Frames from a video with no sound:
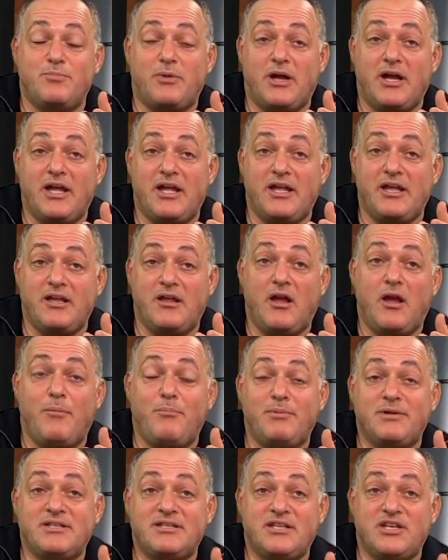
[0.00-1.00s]
by a
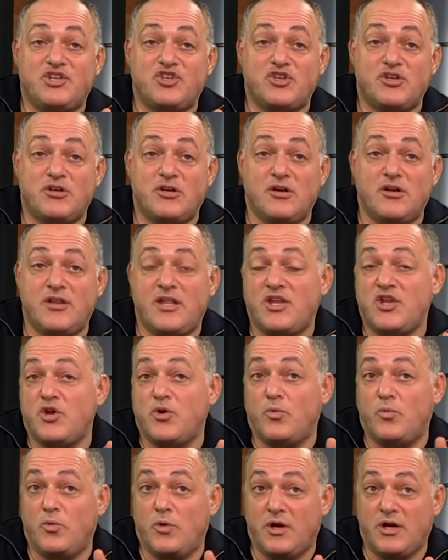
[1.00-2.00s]
petitioner that
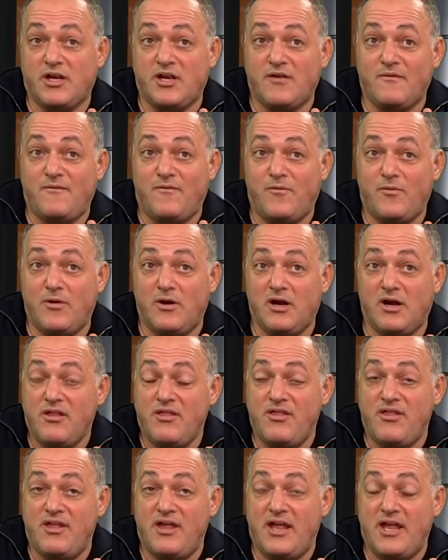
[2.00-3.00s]
you're working for,
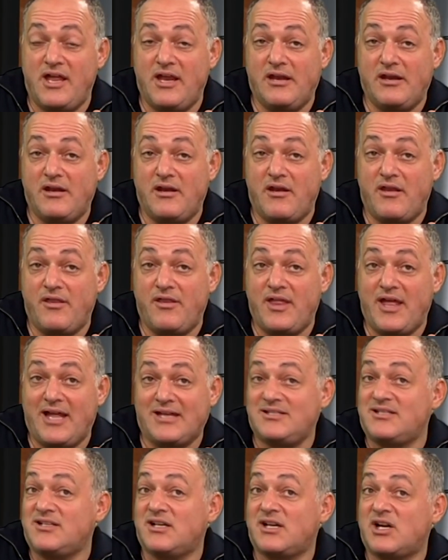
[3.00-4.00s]
then
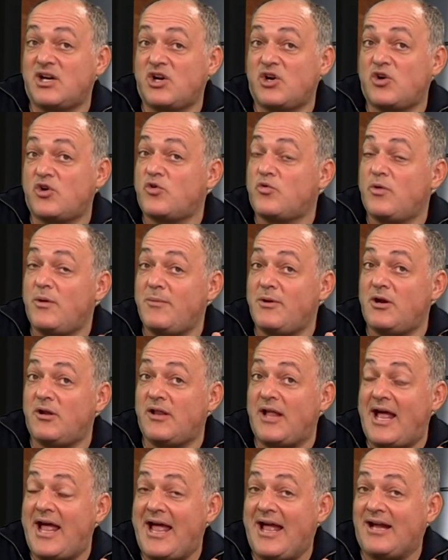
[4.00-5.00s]
that's a criminal
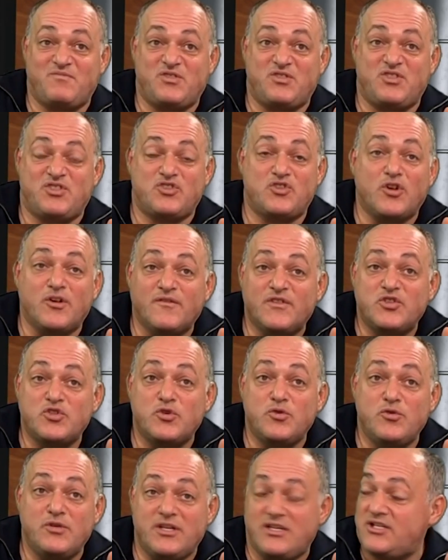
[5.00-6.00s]
act,
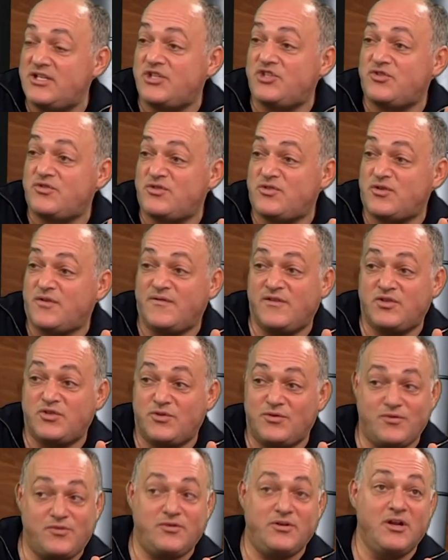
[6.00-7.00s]
servitude, indentured
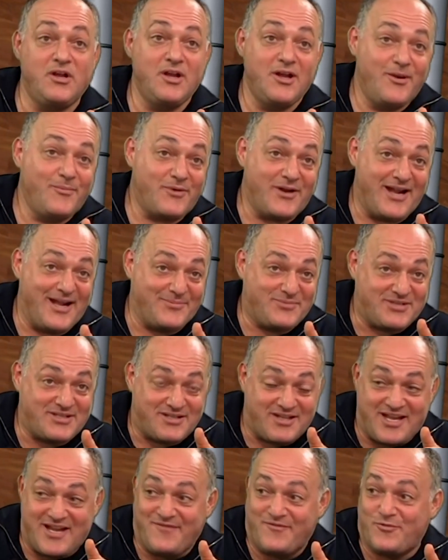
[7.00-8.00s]
servitude, perhaps
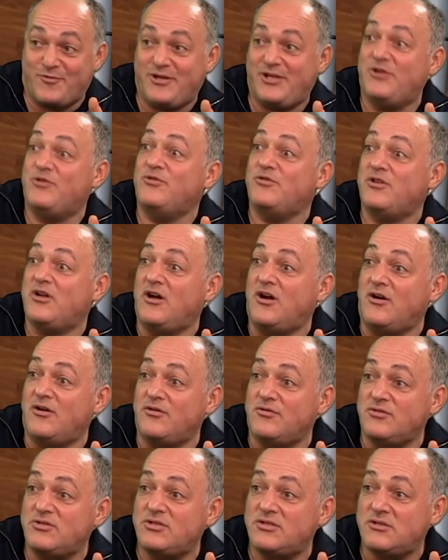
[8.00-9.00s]
slavery, who
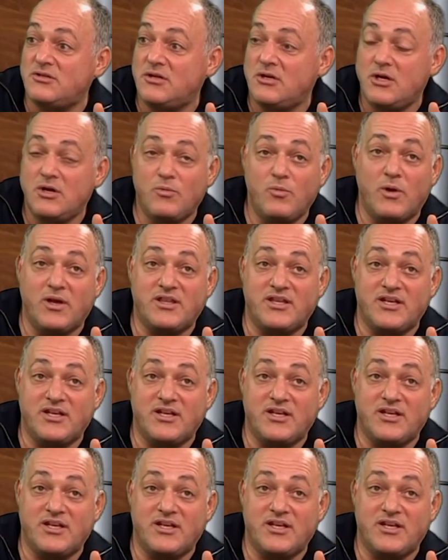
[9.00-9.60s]
knows what